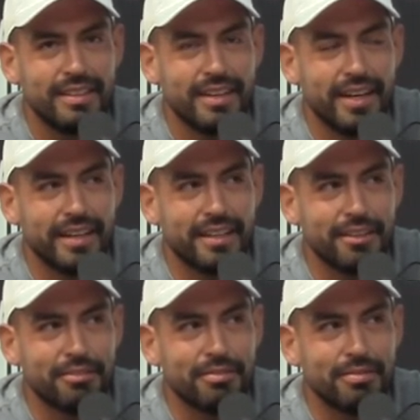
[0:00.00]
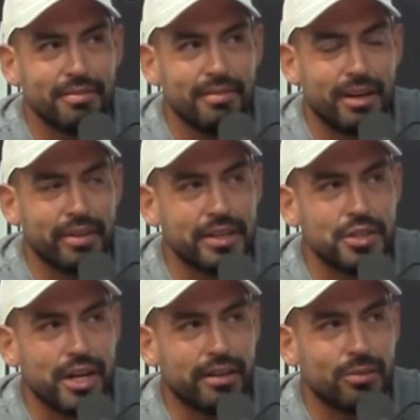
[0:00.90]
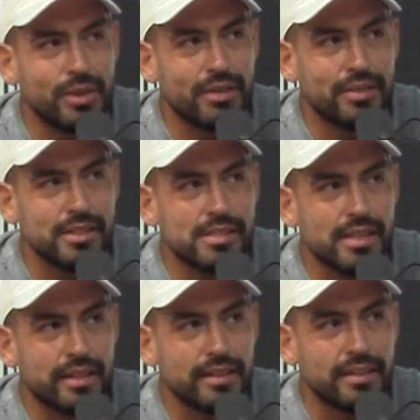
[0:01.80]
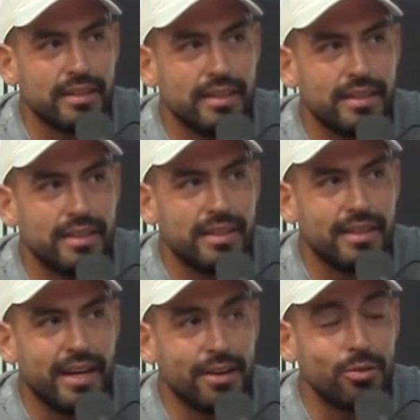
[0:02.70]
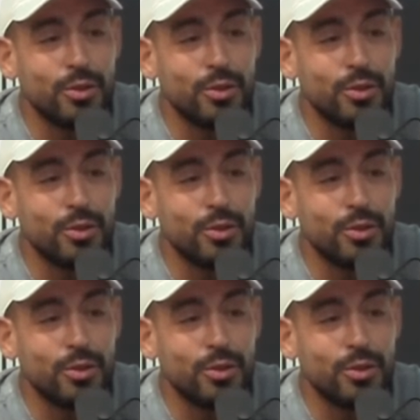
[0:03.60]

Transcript: i give i write a check or whatever it's like I don't